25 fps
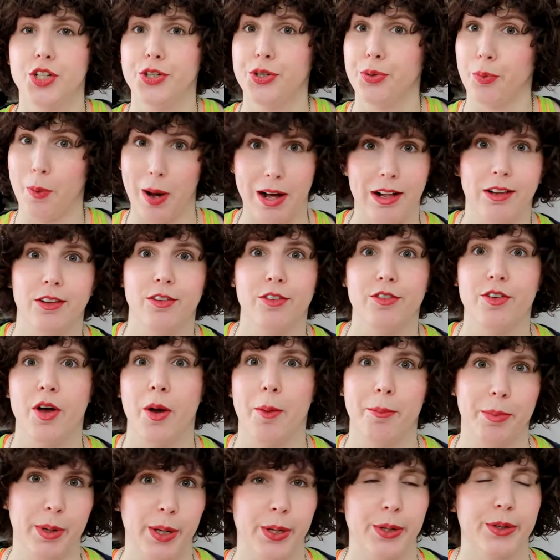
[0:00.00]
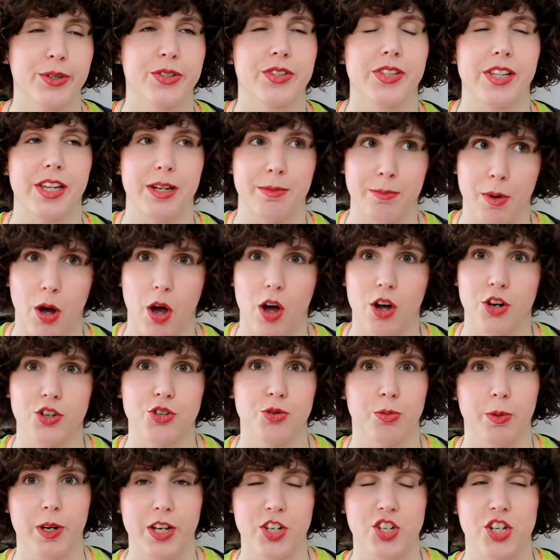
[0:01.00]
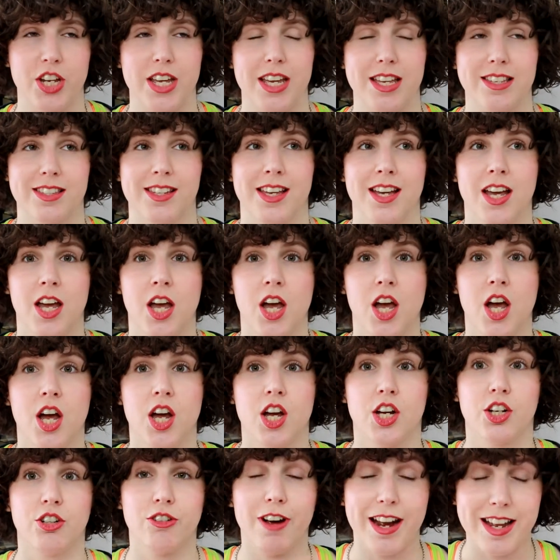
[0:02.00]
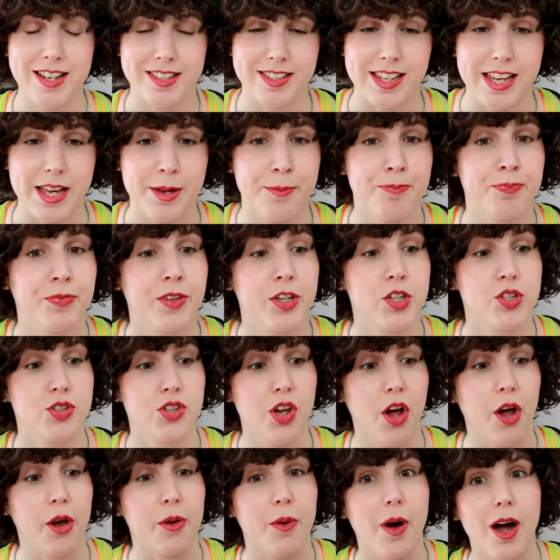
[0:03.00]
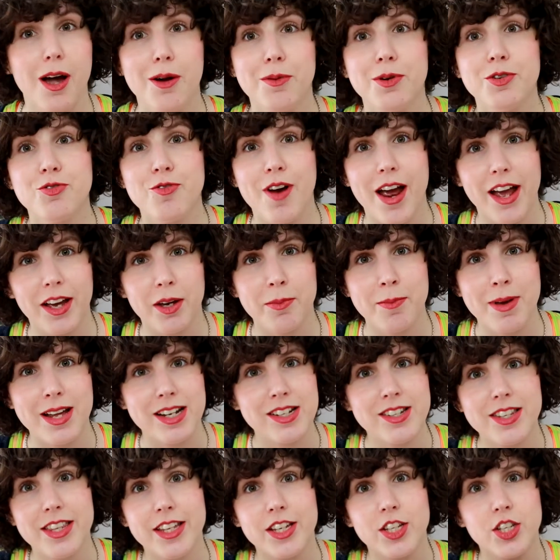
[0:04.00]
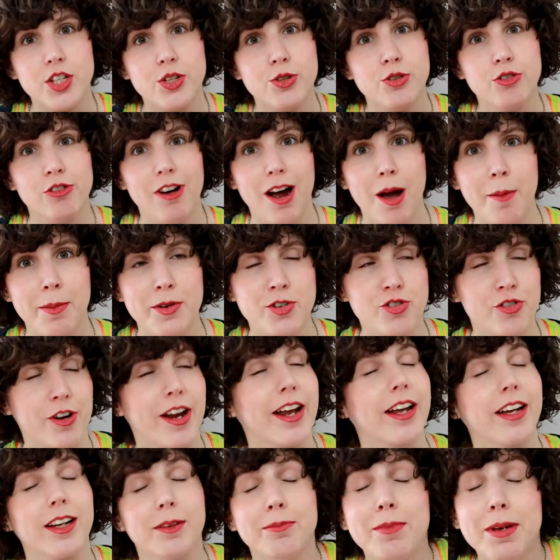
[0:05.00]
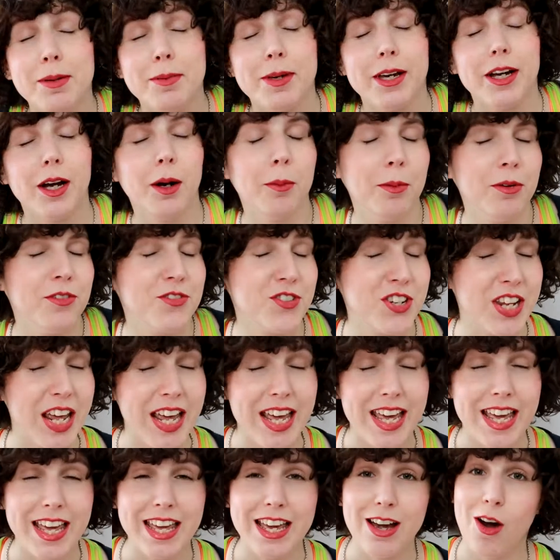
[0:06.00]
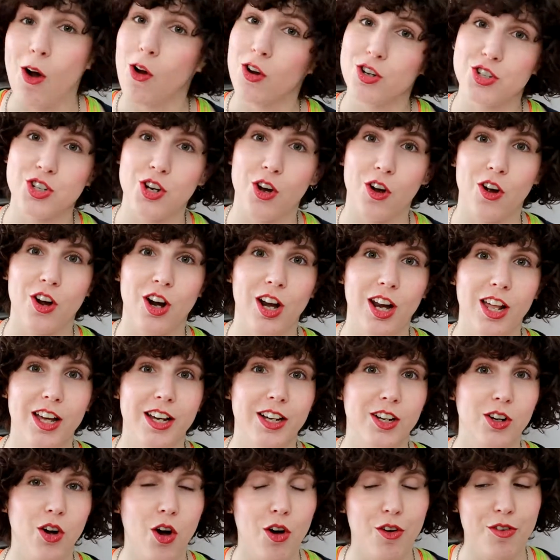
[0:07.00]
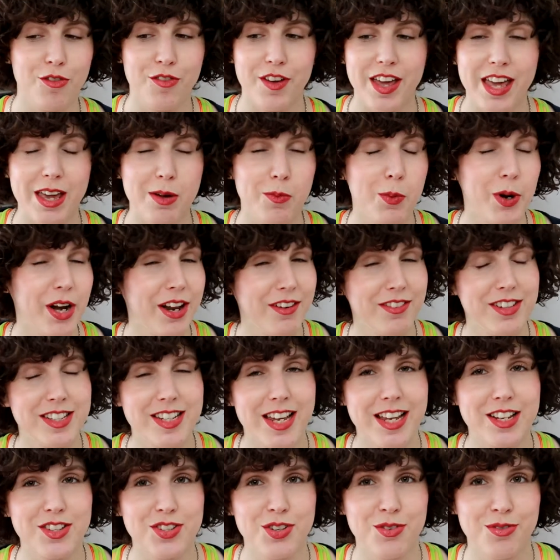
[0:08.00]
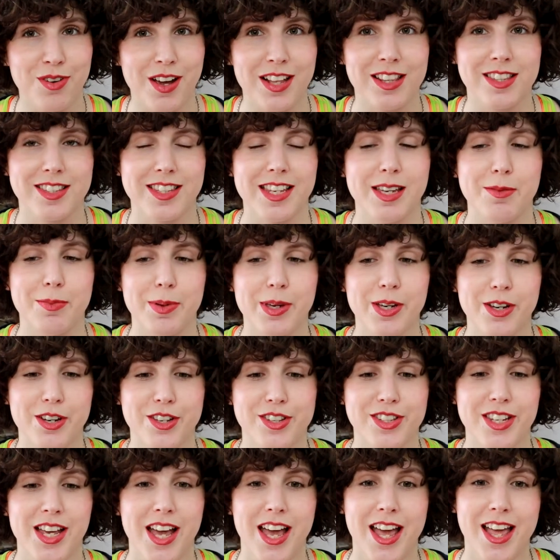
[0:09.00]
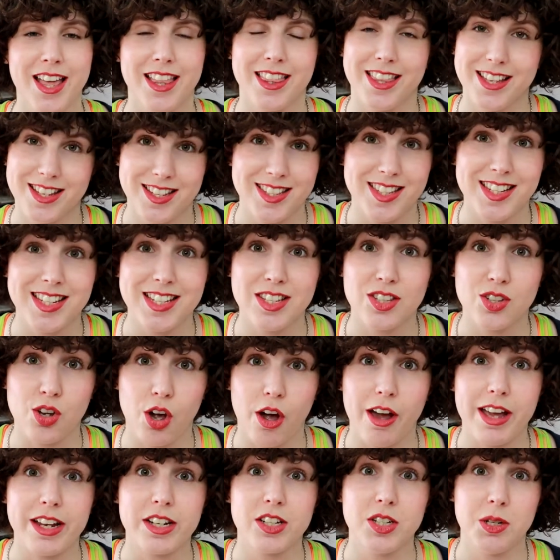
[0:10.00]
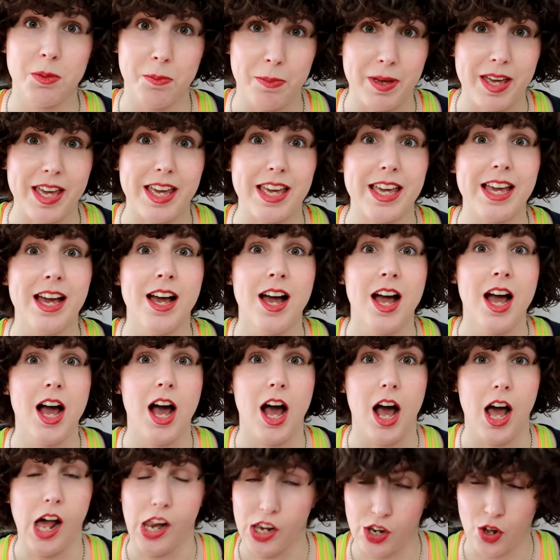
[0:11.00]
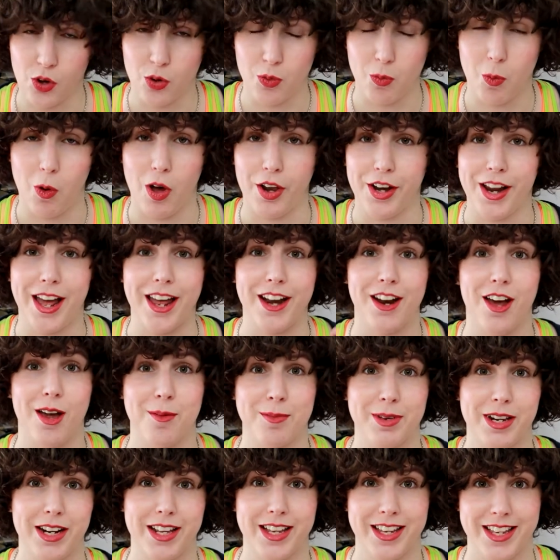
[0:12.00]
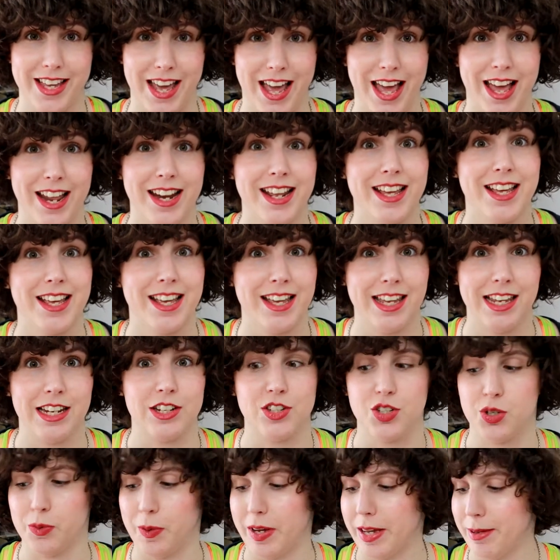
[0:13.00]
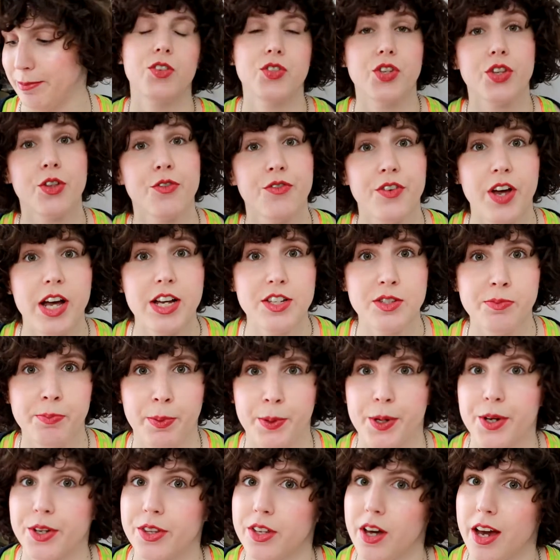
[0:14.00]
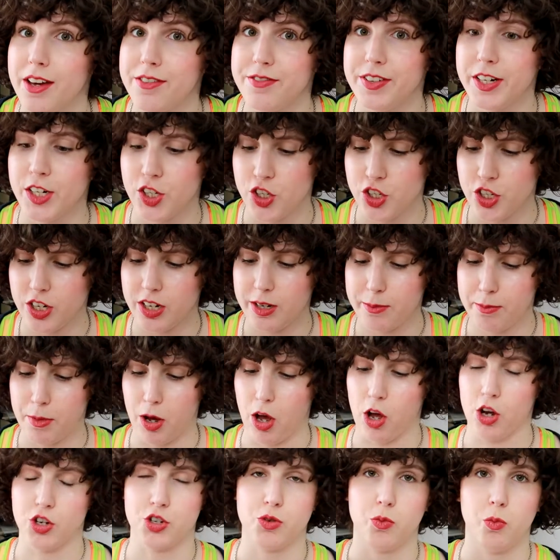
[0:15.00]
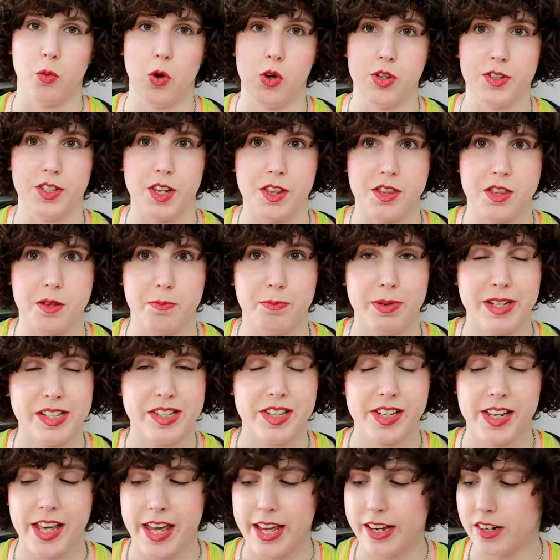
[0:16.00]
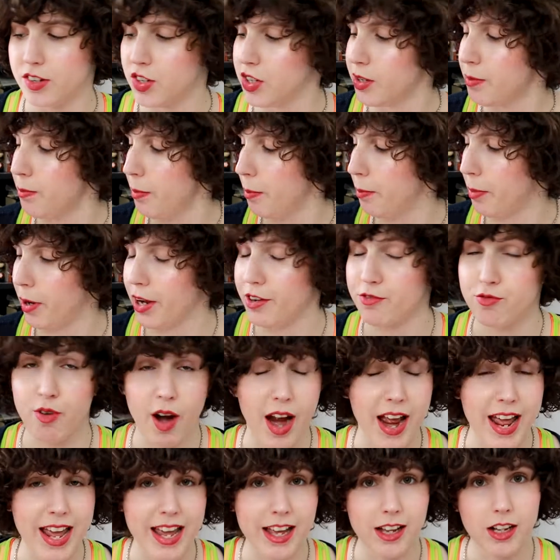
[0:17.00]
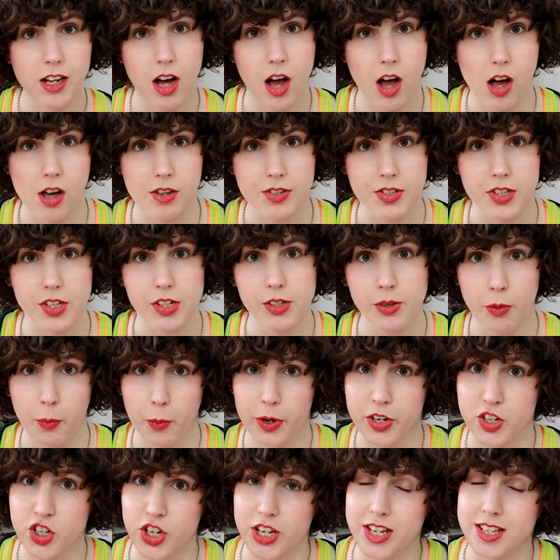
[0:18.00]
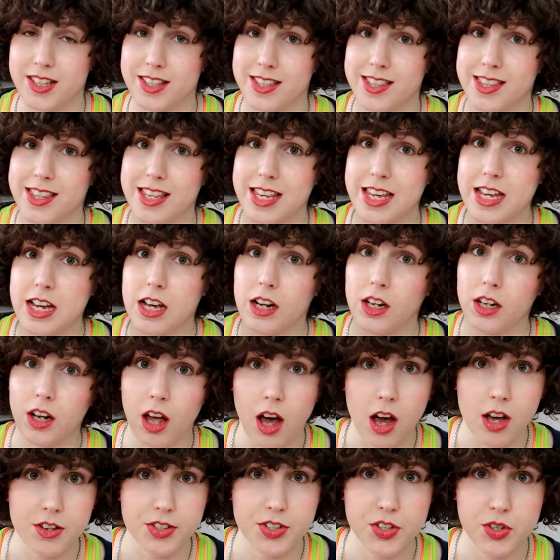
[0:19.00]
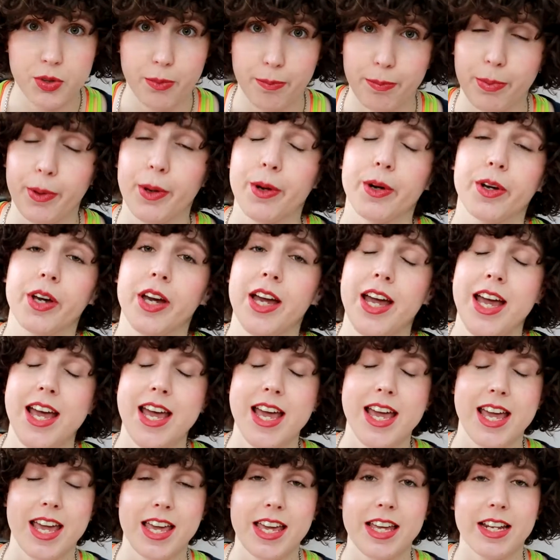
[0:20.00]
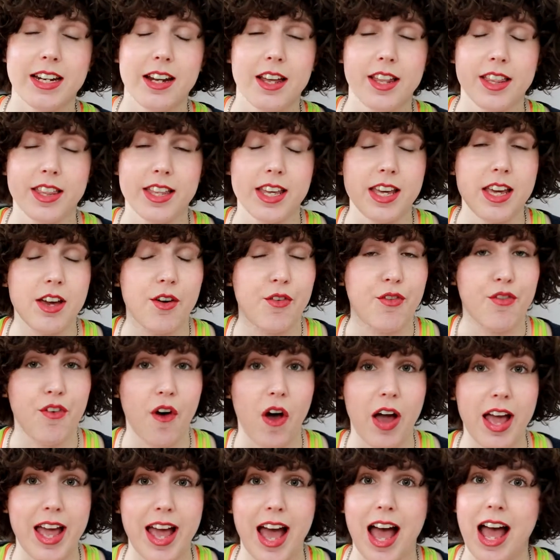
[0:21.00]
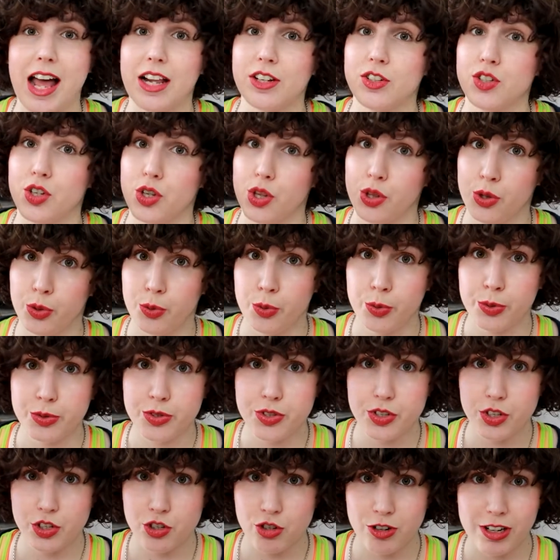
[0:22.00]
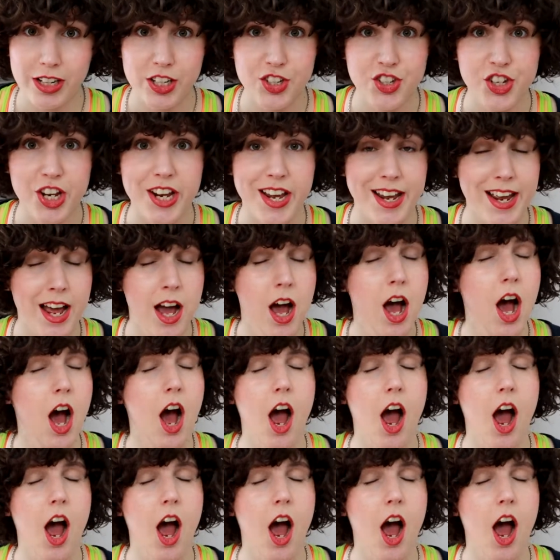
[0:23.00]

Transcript: 12 books in March, which is crazy. So I would recommend that you grab a drink, maybe a cup of tea, hot chocolate, coffee, whatever takes your fancy, because this is going to be a long one and I'm gonna get into it. So the first book that I finished in March was The Bitter Kingdom by Rae Carson, which is the last book in the Fire and Thorns trilogy.